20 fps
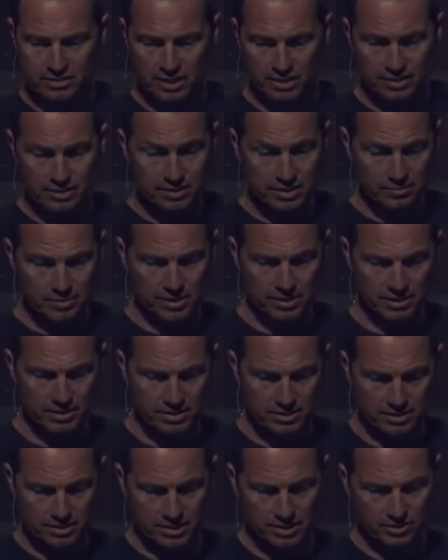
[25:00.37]
2 Timothy
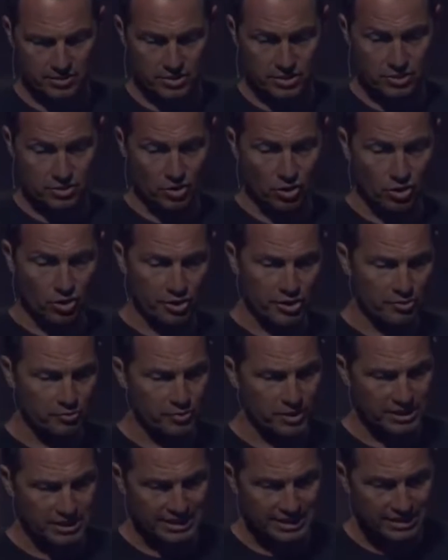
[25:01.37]
tells us, all that
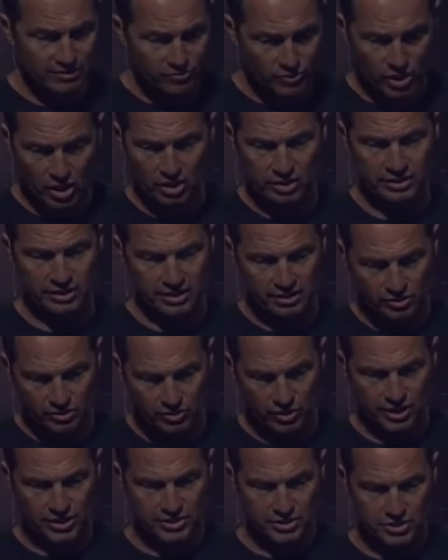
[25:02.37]
will live godly in
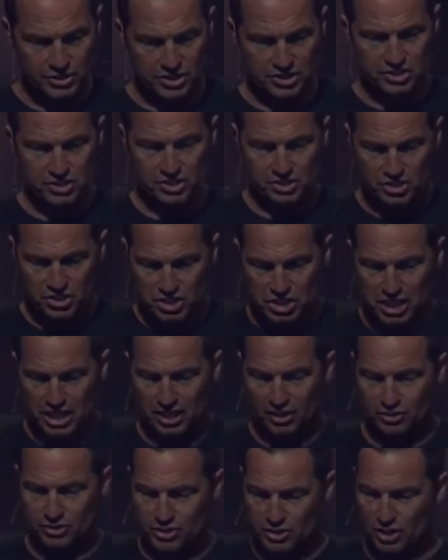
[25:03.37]
Christ Jesus
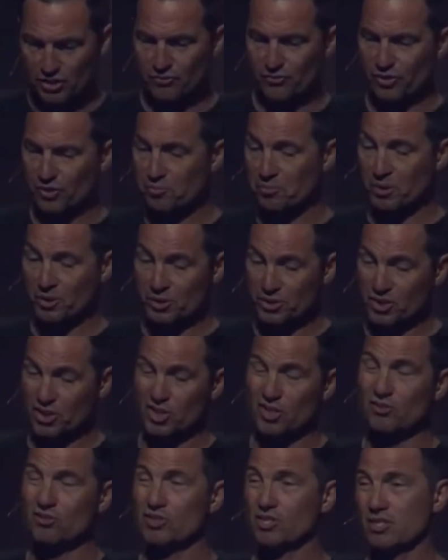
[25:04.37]
shall suffer
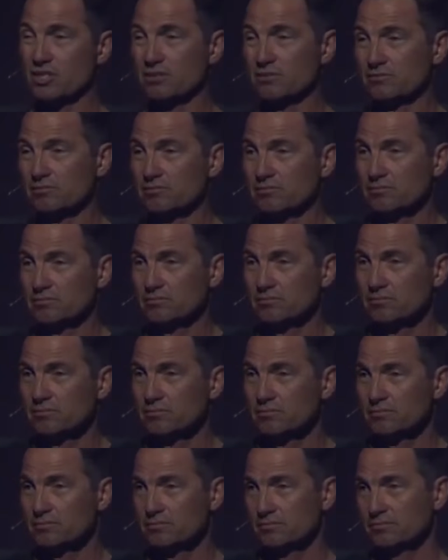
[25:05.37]
persecution.
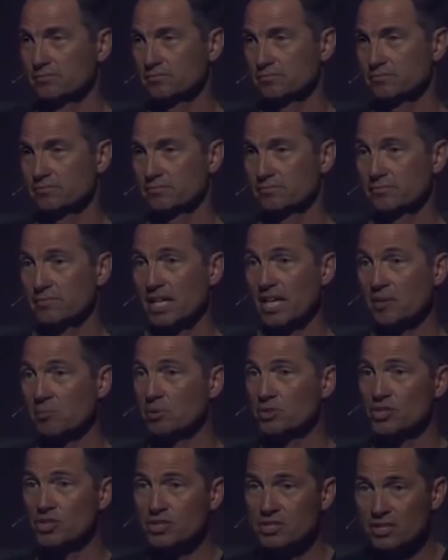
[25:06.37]

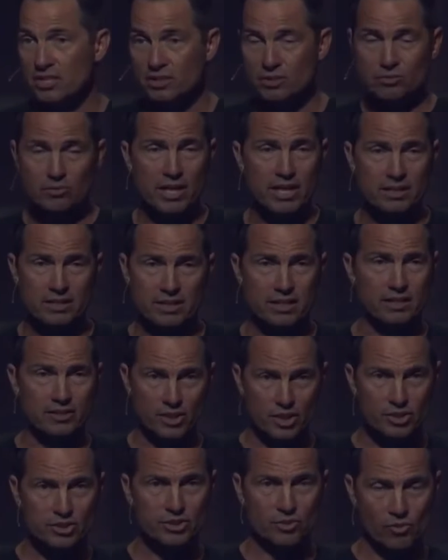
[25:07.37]
Abel just did the right thing.
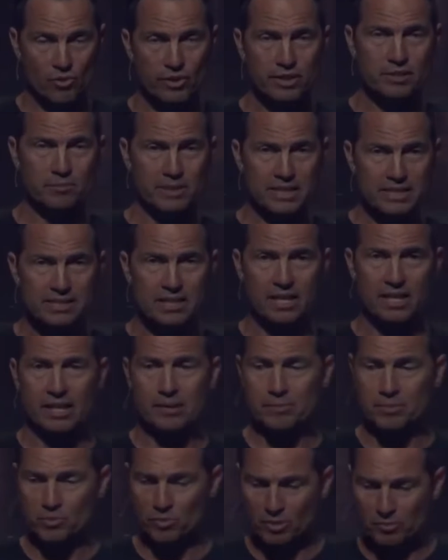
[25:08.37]
There's going to be
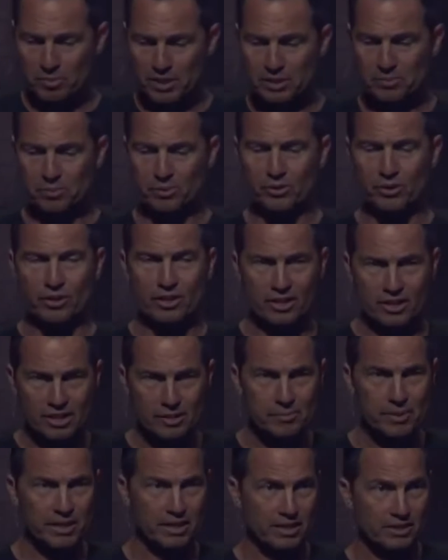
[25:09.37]
times where people are going to
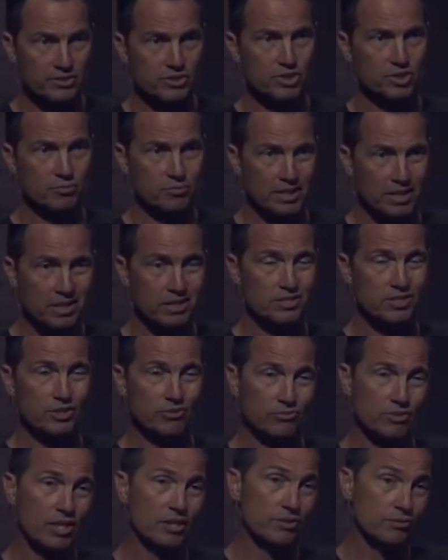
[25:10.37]
come against you because
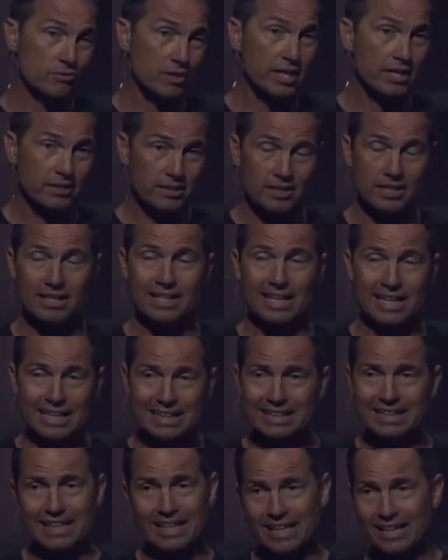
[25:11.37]
you've done the right thing
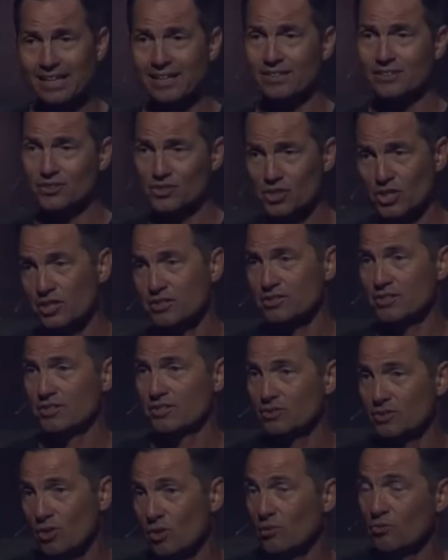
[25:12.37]
and they just
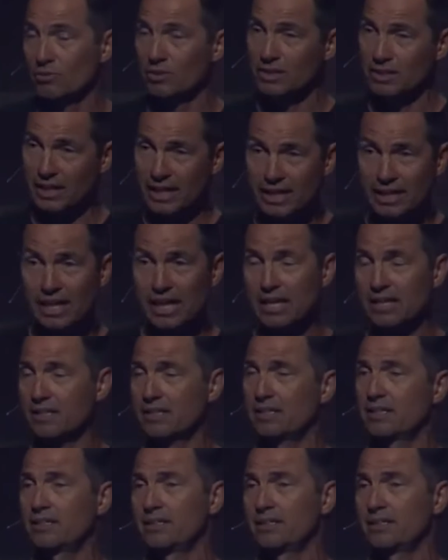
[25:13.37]
don't like it